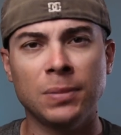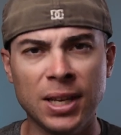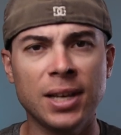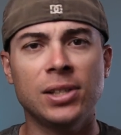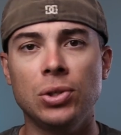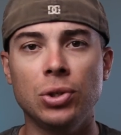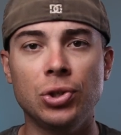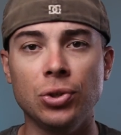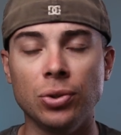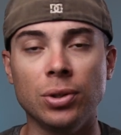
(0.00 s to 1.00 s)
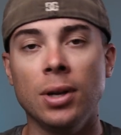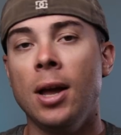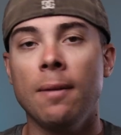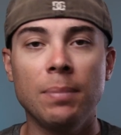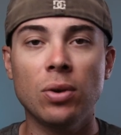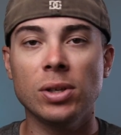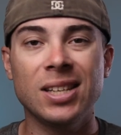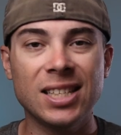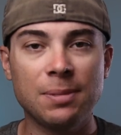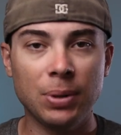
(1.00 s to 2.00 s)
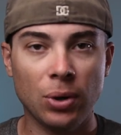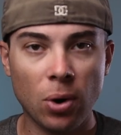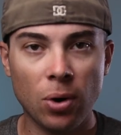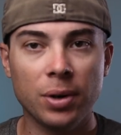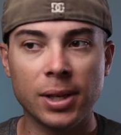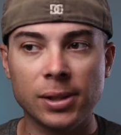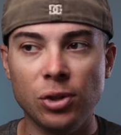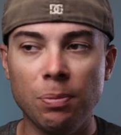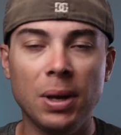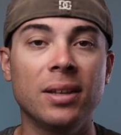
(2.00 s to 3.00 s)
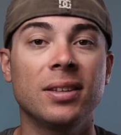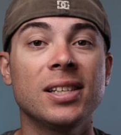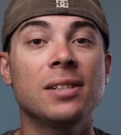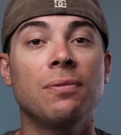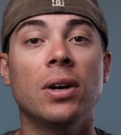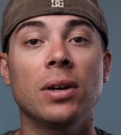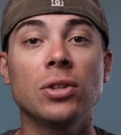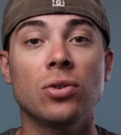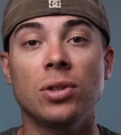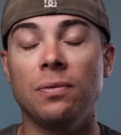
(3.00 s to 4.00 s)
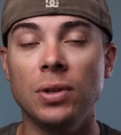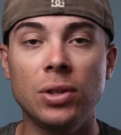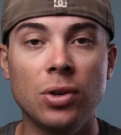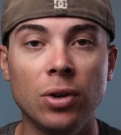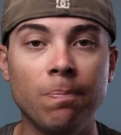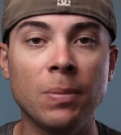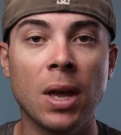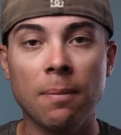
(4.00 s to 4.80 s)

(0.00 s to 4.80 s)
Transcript: Yes, you should. Because let's be honest, you made it this far into the video